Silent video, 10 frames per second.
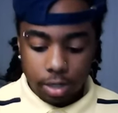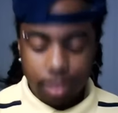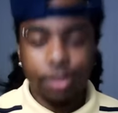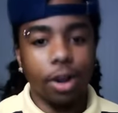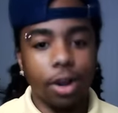
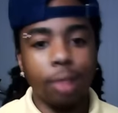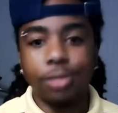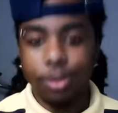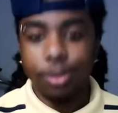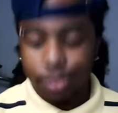Sorry, I'm
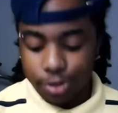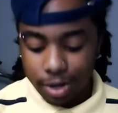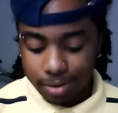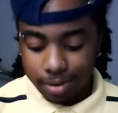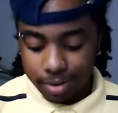so
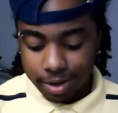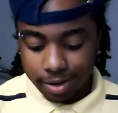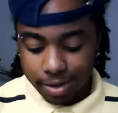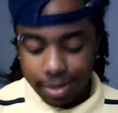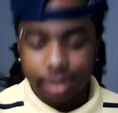distracted right now.
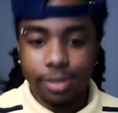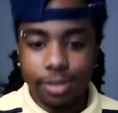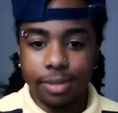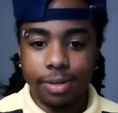Look at this.